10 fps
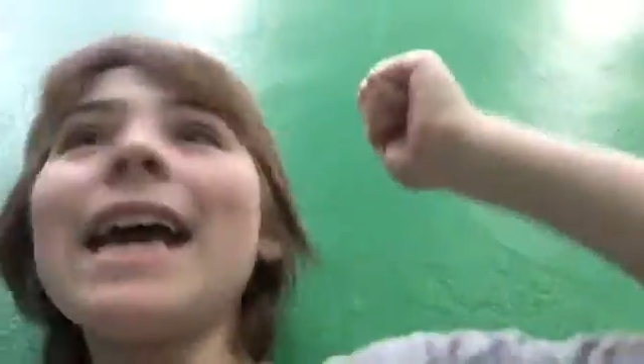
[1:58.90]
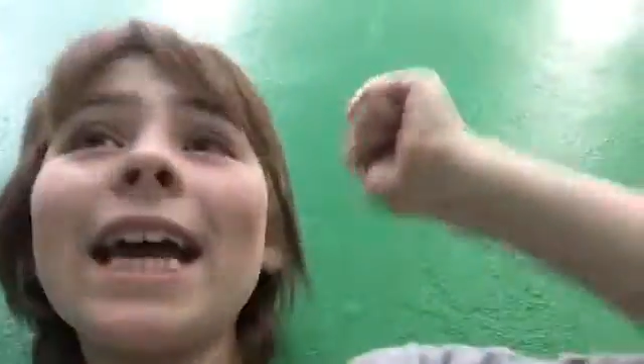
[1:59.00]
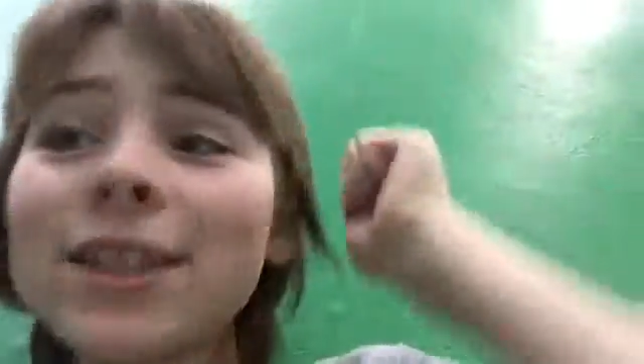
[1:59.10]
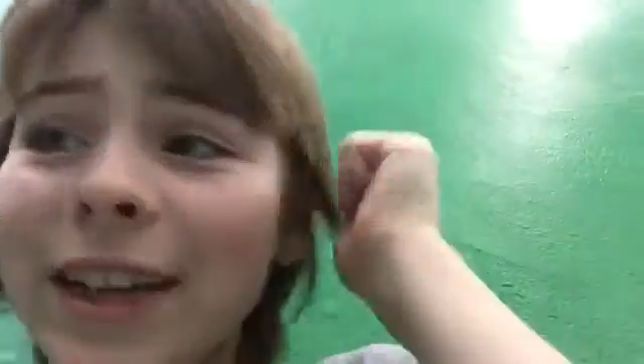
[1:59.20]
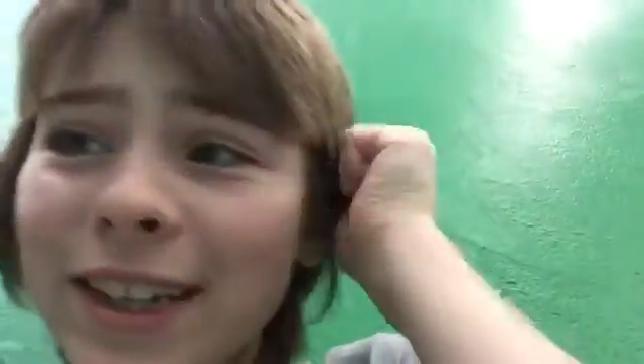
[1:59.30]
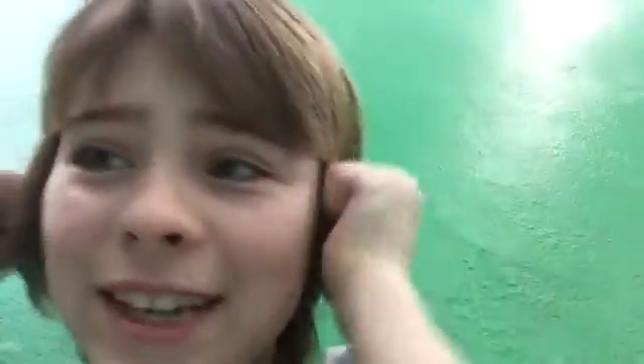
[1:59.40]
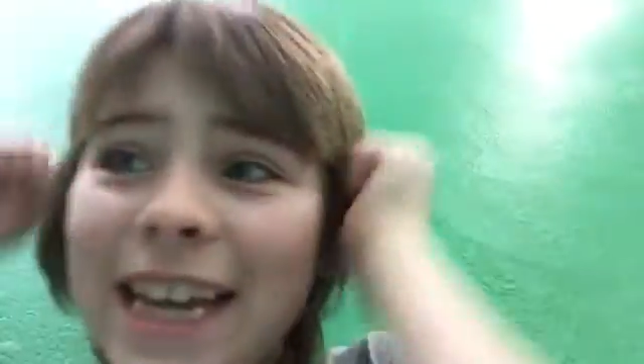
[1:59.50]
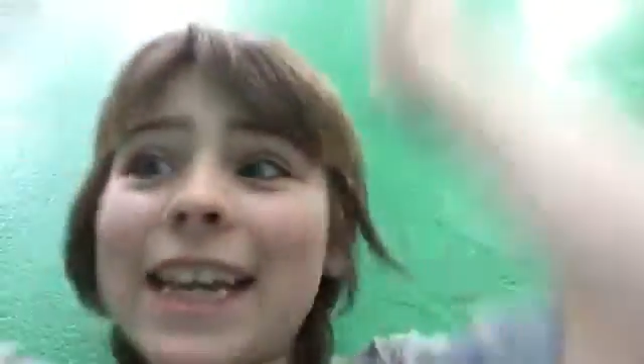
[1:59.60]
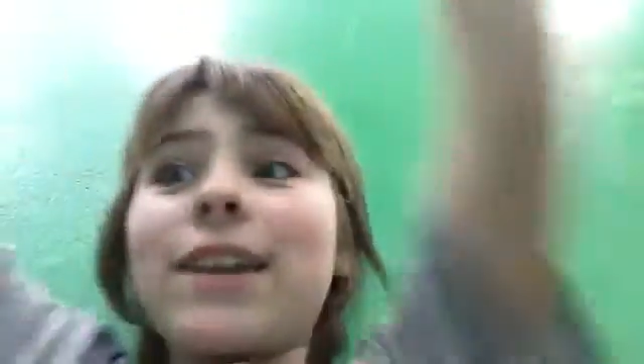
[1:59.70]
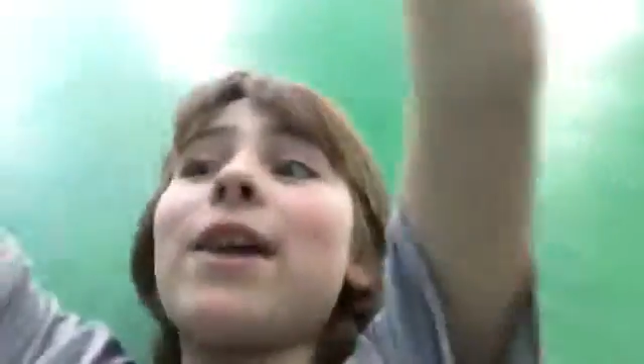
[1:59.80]
the head
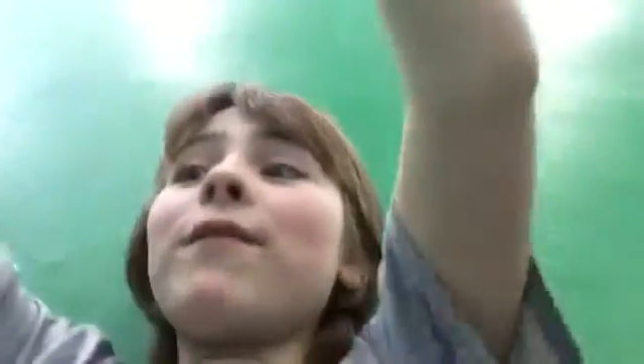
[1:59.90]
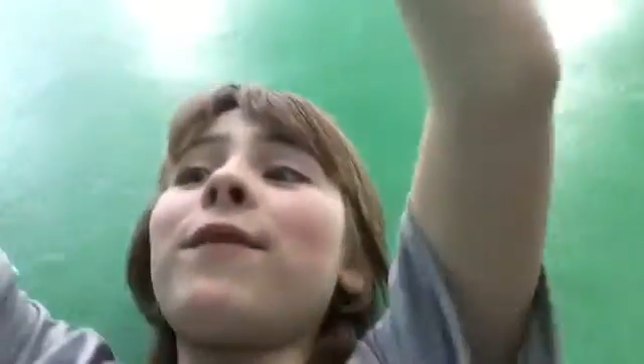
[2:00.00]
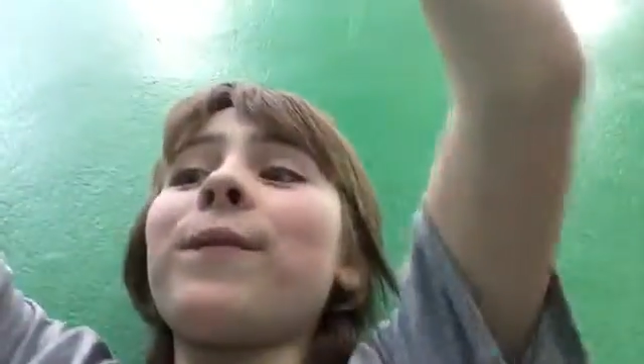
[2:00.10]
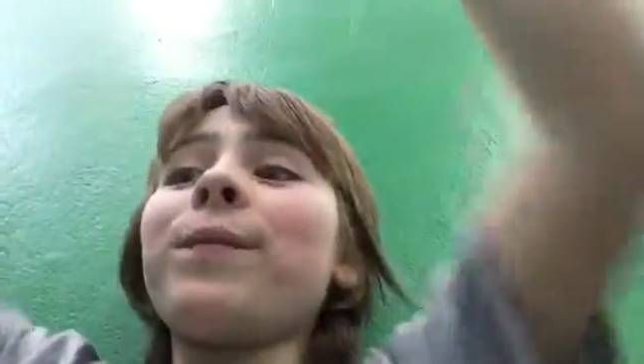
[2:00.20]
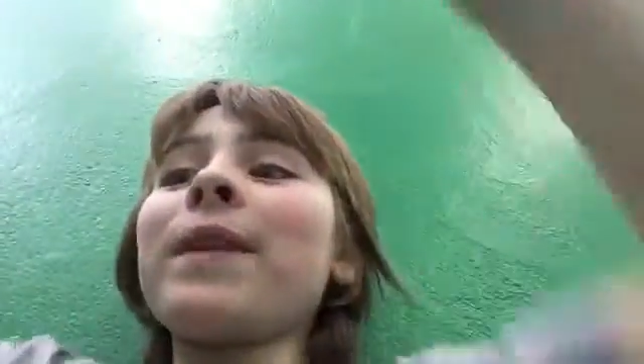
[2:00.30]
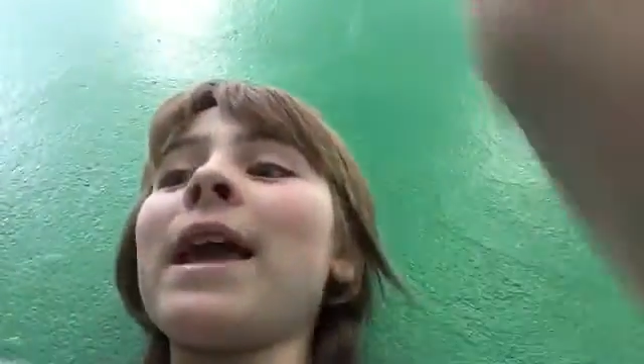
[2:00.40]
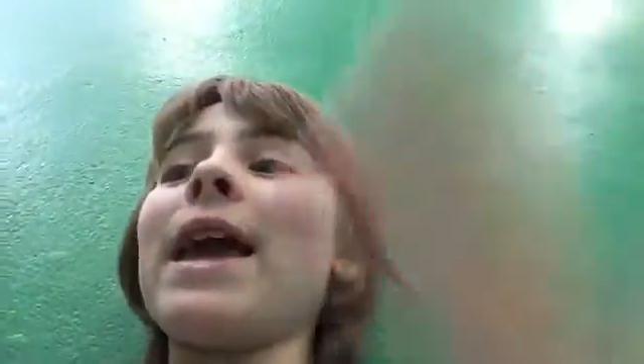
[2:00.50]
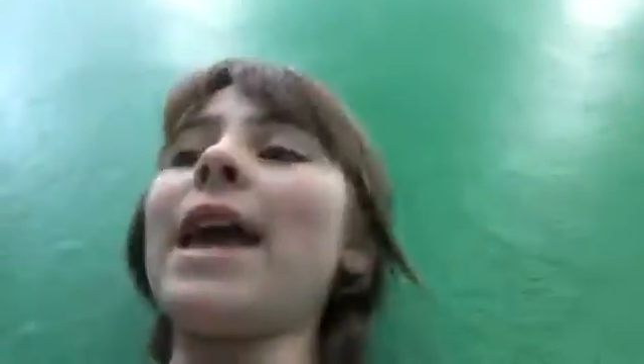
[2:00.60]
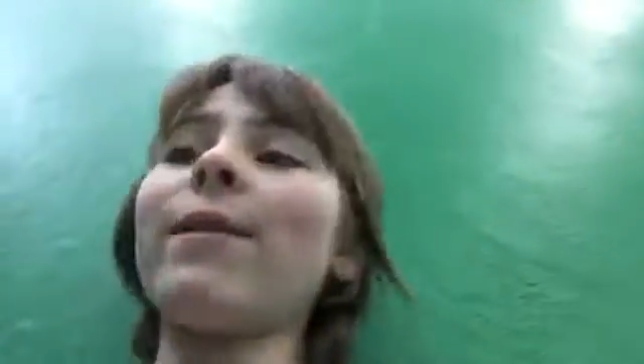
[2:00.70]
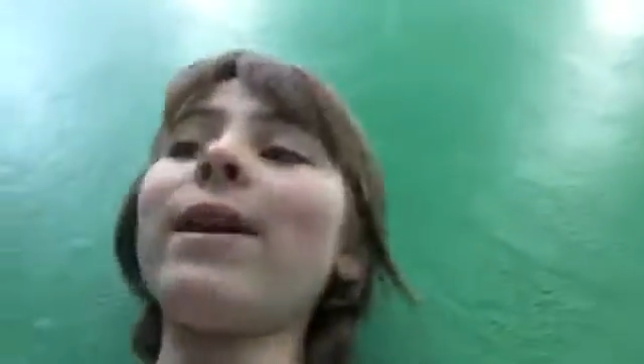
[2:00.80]
aspired by
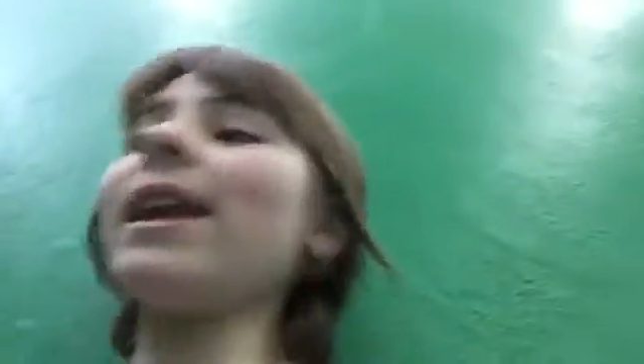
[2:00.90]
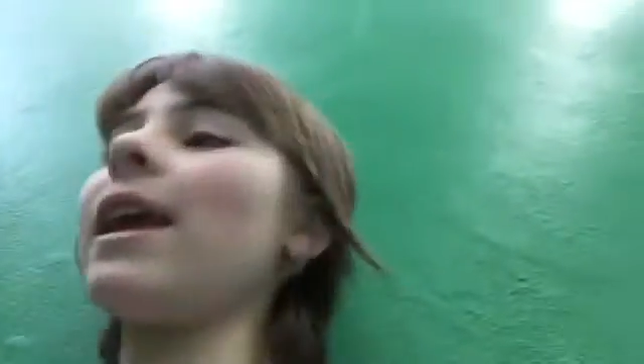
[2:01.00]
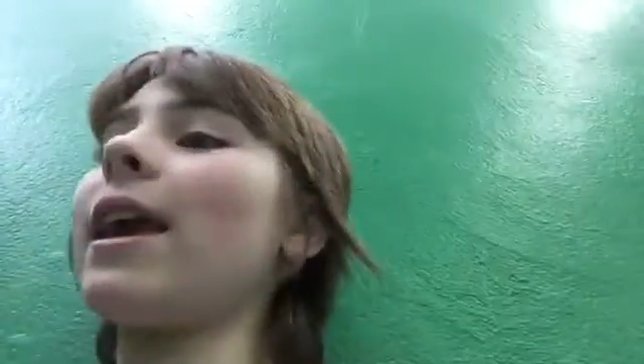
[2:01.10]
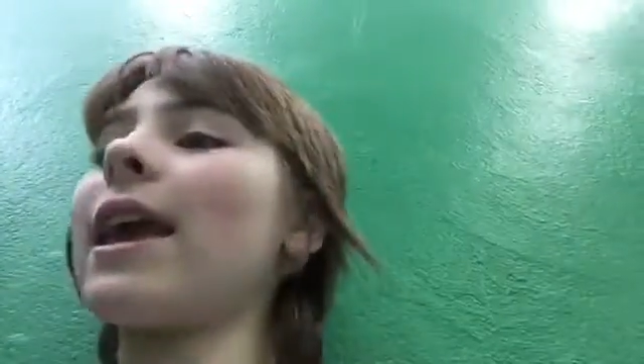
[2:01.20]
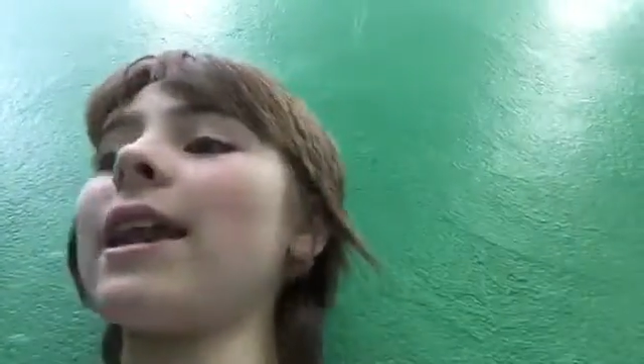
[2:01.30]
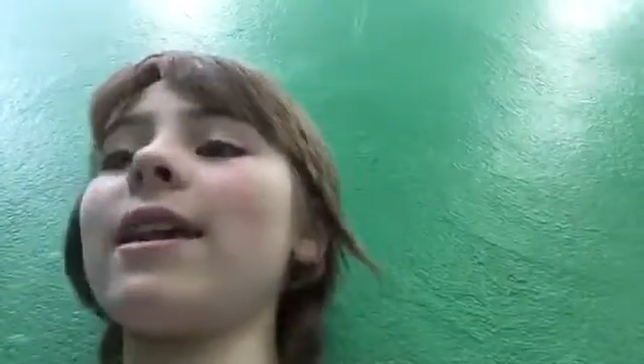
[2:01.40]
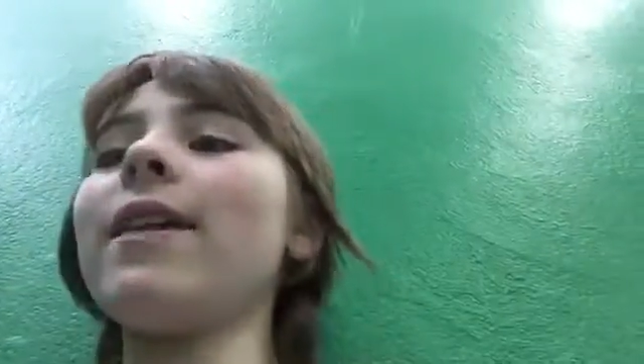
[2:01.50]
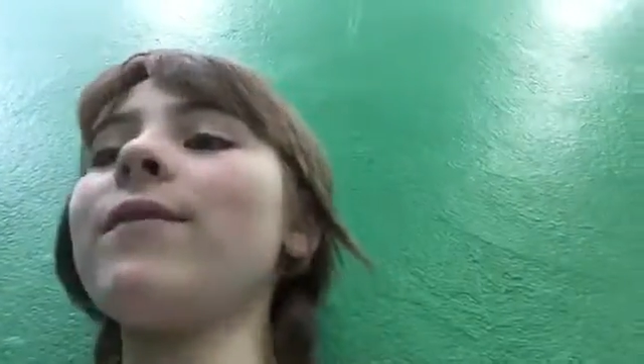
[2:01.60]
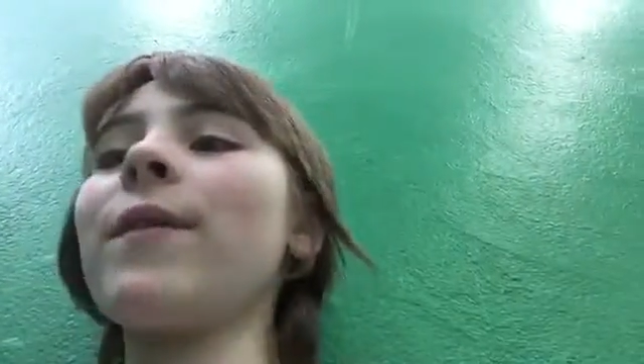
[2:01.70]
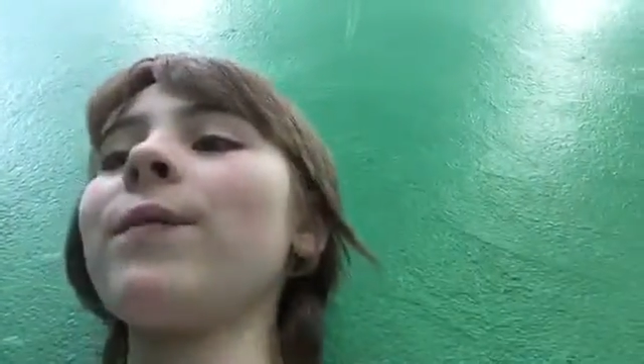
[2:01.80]
his hat
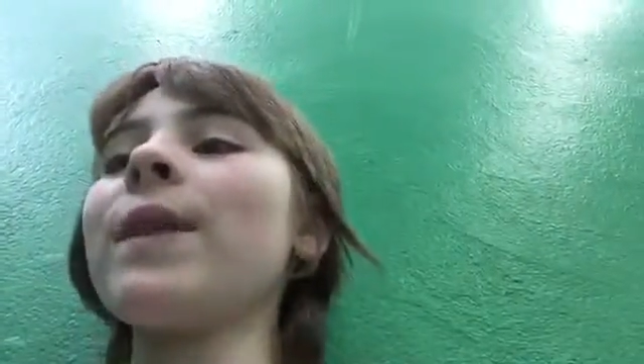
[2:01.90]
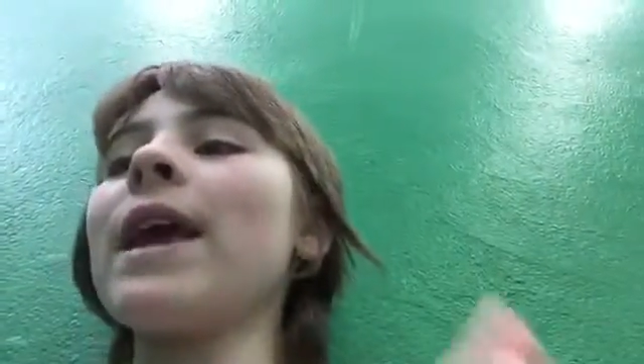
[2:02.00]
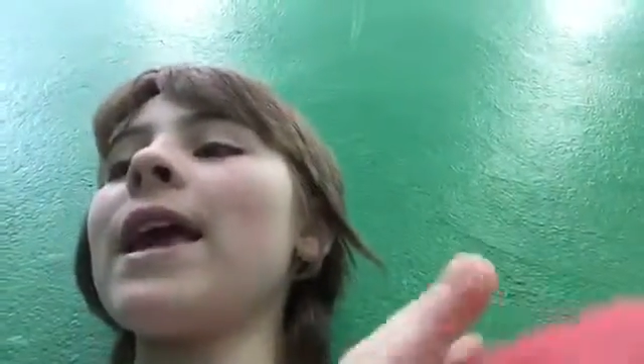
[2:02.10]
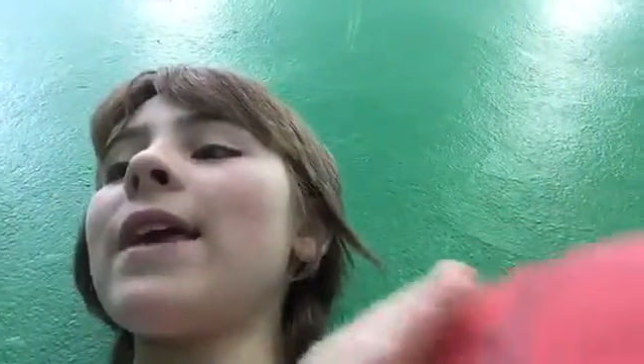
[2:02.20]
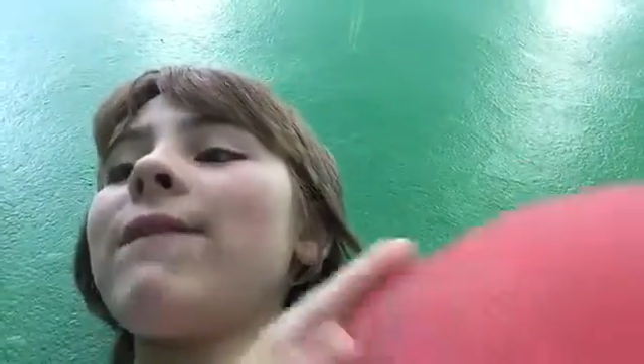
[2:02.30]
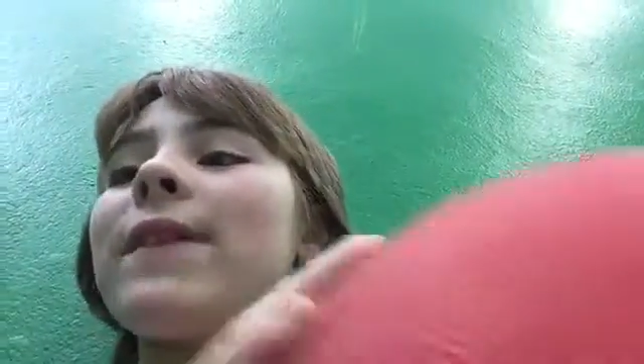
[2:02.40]
and finished by